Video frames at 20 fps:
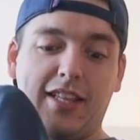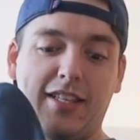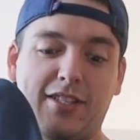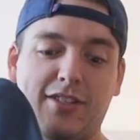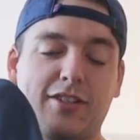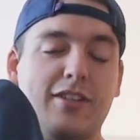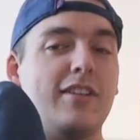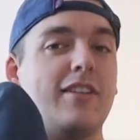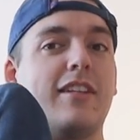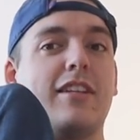
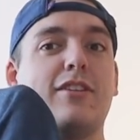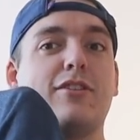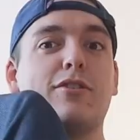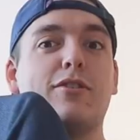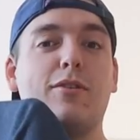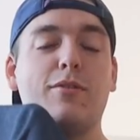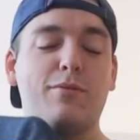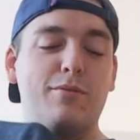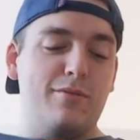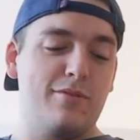Let's let's
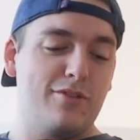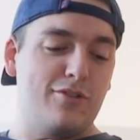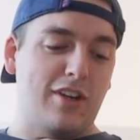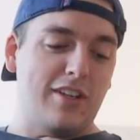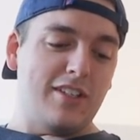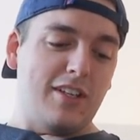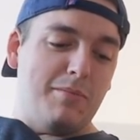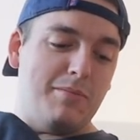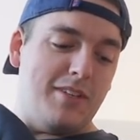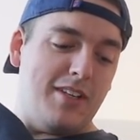go
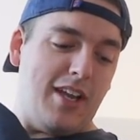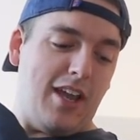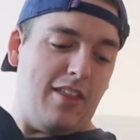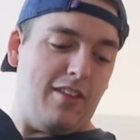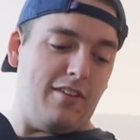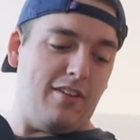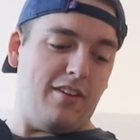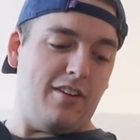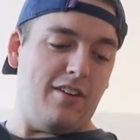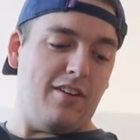dress up together.